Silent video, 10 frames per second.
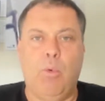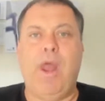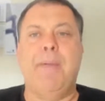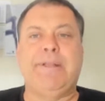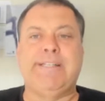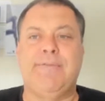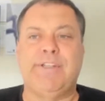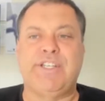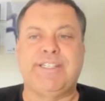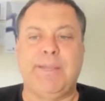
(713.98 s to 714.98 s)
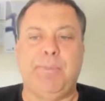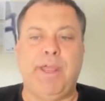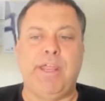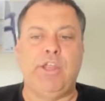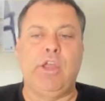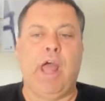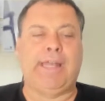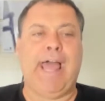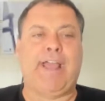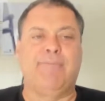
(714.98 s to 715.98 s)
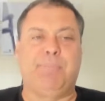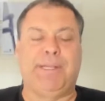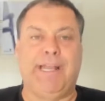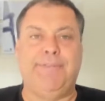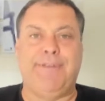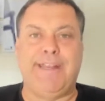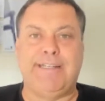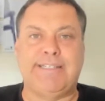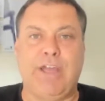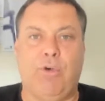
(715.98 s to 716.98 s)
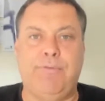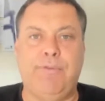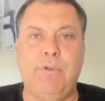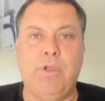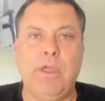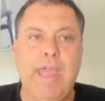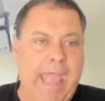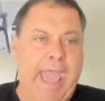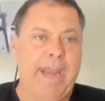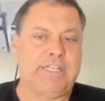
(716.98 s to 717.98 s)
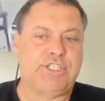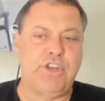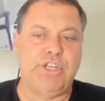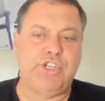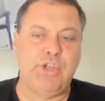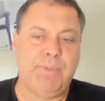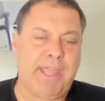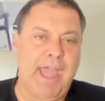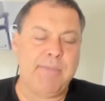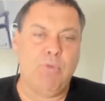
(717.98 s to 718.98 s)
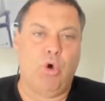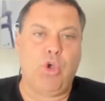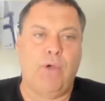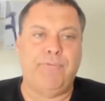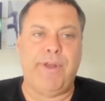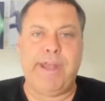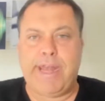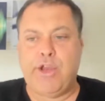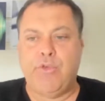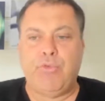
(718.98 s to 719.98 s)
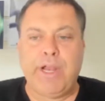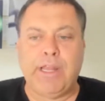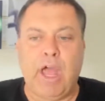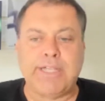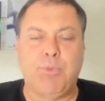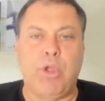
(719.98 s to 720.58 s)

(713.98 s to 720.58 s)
What happens if it's just simply a lack of belief in yourself? And as soon as you became more confident and you realized